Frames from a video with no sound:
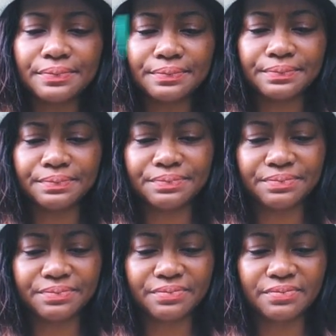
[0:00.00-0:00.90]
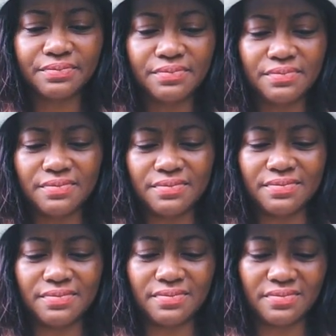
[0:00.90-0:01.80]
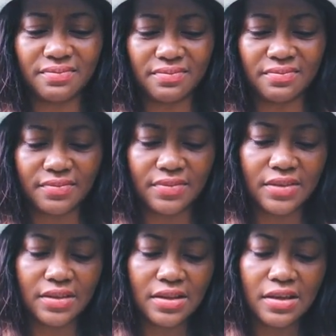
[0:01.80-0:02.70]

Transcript: (silence)